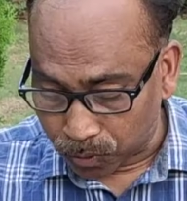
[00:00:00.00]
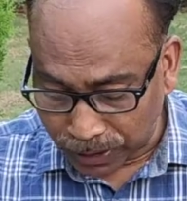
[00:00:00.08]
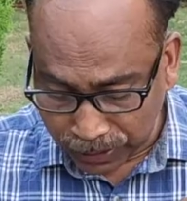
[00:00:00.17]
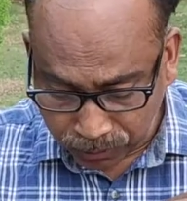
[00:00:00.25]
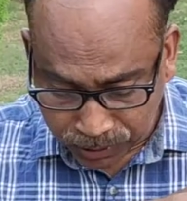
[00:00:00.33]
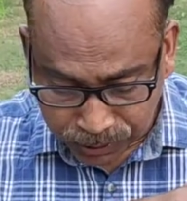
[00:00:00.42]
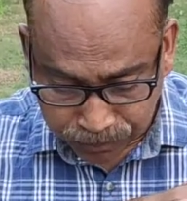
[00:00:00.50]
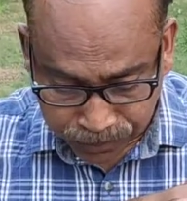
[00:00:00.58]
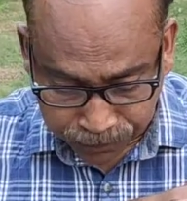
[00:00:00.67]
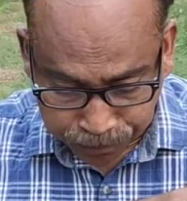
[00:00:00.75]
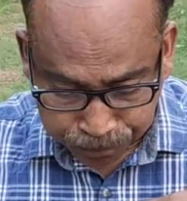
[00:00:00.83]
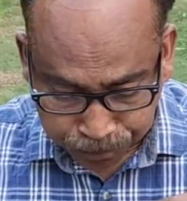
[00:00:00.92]
language
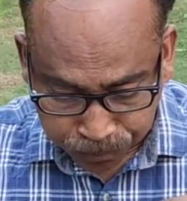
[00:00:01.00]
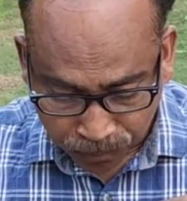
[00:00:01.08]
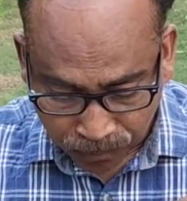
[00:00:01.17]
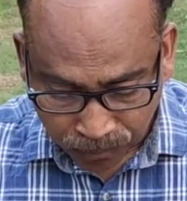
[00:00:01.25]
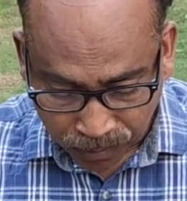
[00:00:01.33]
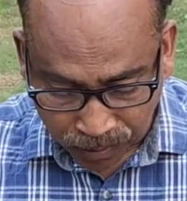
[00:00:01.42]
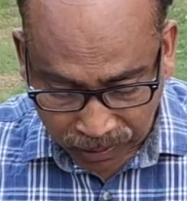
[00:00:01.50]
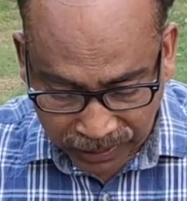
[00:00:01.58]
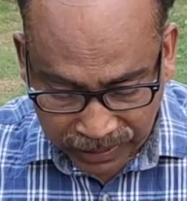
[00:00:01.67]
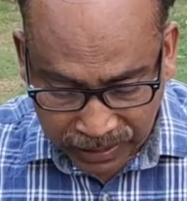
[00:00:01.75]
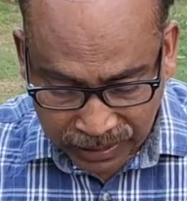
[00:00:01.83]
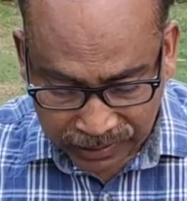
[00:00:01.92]
mein
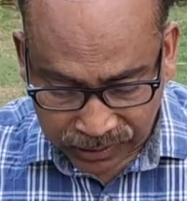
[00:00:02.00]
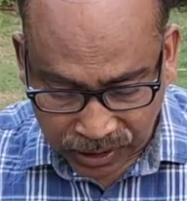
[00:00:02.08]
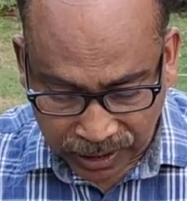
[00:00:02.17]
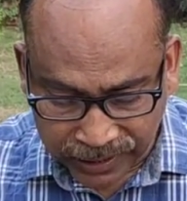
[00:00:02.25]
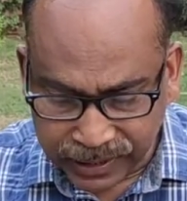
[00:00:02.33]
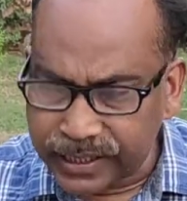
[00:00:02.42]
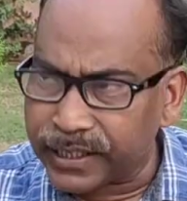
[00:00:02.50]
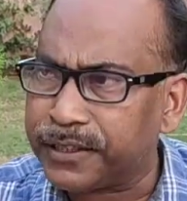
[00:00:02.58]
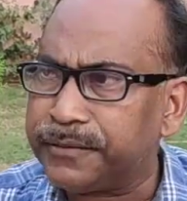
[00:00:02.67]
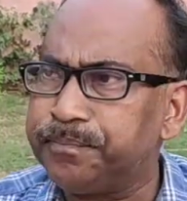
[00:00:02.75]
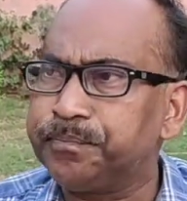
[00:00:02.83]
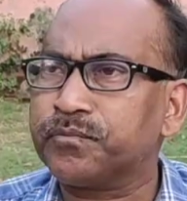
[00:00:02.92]
guidelines, like
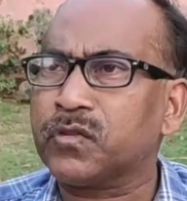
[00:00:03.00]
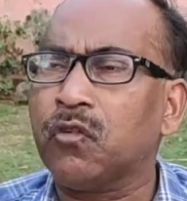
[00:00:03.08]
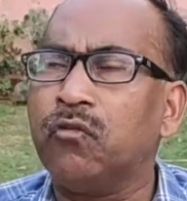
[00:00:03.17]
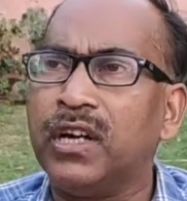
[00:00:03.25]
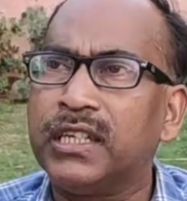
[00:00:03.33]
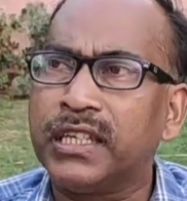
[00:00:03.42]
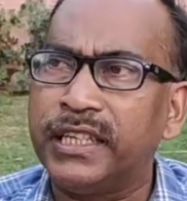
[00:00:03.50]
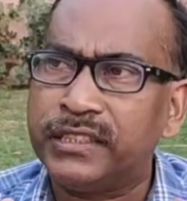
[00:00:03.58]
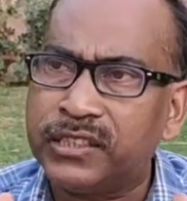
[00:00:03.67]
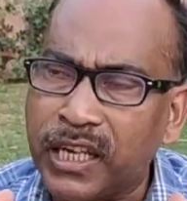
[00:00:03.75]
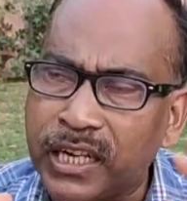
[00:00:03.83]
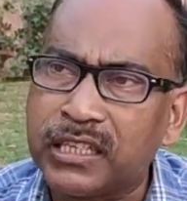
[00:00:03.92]
what
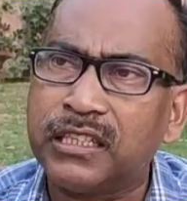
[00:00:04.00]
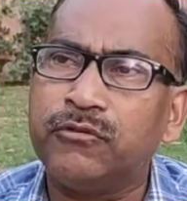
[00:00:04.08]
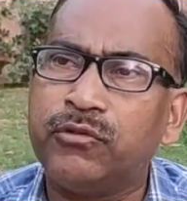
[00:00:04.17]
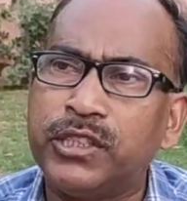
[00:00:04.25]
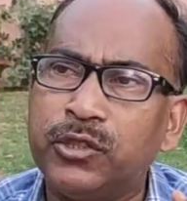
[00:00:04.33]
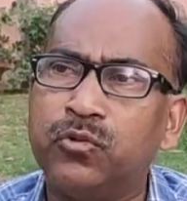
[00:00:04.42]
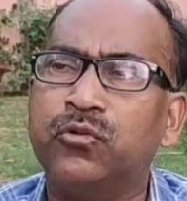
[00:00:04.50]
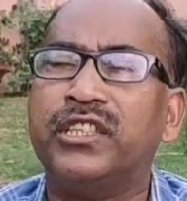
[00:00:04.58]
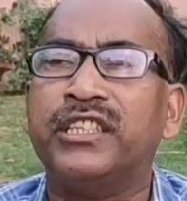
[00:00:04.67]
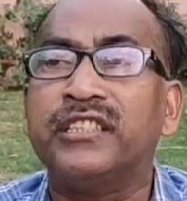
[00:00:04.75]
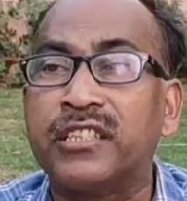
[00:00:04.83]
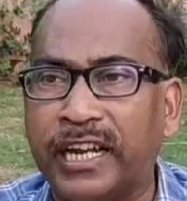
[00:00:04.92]
exactly we do
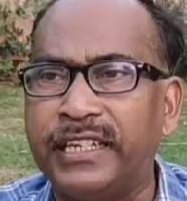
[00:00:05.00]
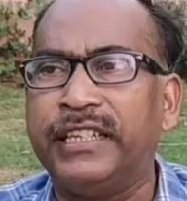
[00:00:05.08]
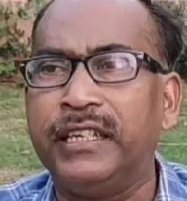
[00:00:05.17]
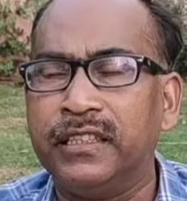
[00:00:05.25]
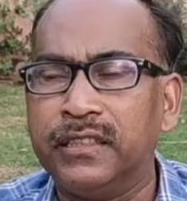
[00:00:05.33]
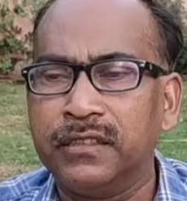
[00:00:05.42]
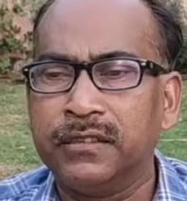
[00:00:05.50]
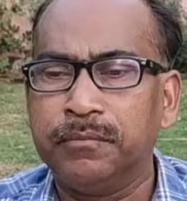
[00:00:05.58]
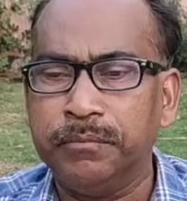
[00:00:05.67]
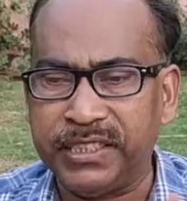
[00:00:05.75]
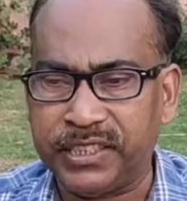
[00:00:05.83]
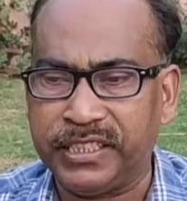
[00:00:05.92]
in writing,
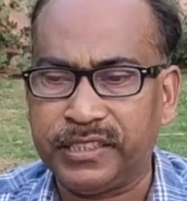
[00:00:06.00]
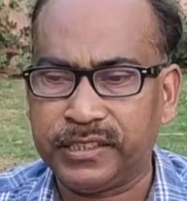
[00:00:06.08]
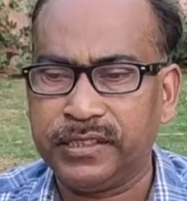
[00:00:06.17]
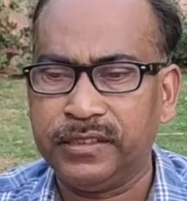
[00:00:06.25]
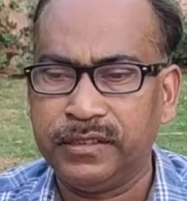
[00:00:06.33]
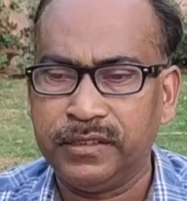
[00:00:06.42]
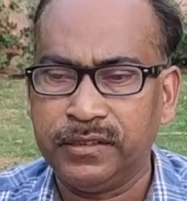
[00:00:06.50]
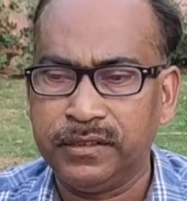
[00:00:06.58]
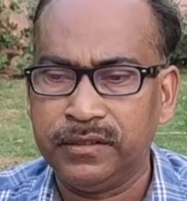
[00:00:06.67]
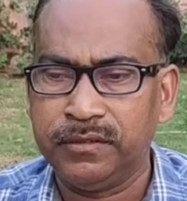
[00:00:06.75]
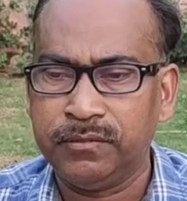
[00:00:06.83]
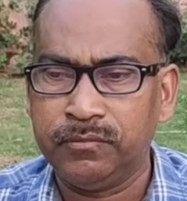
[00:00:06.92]
basics.
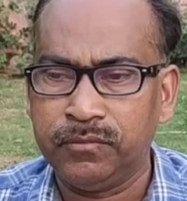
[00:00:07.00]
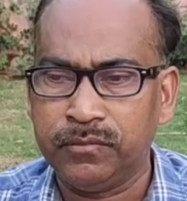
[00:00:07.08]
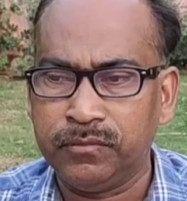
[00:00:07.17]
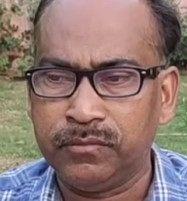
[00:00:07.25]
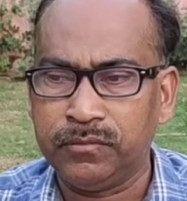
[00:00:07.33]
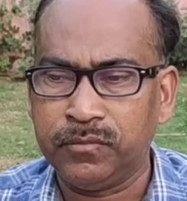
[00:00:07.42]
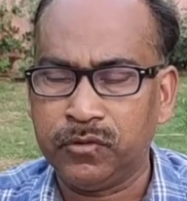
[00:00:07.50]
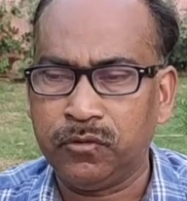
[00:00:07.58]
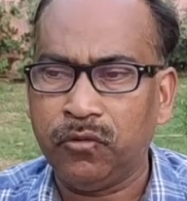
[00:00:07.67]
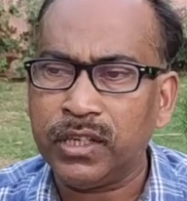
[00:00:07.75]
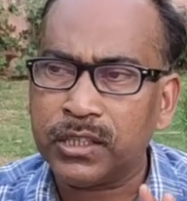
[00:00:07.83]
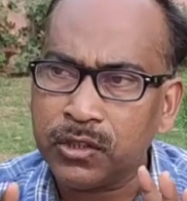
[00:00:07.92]

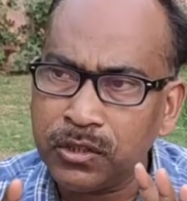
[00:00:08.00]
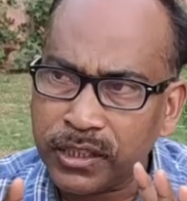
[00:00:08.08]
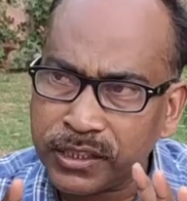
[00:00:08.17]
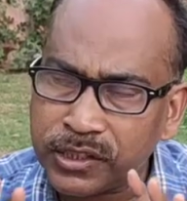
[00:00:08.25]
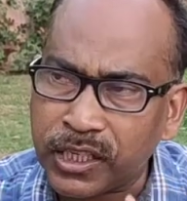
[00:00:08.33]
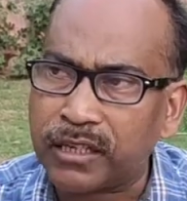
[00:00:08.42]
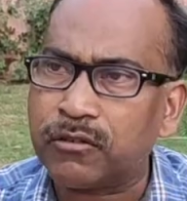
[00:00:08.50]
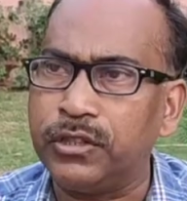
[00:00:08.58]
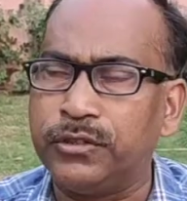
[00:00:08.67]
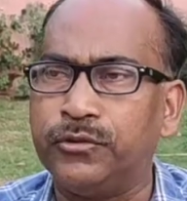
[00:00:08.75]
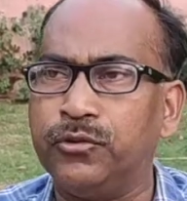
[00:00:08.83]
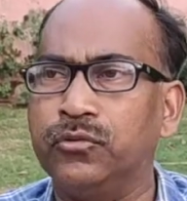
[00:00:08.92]
What exactly
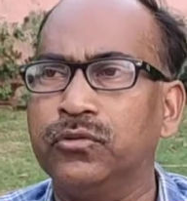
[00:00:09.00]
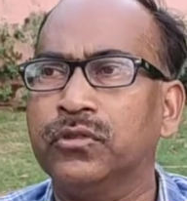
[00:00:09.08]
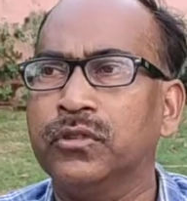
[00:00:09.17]
you do?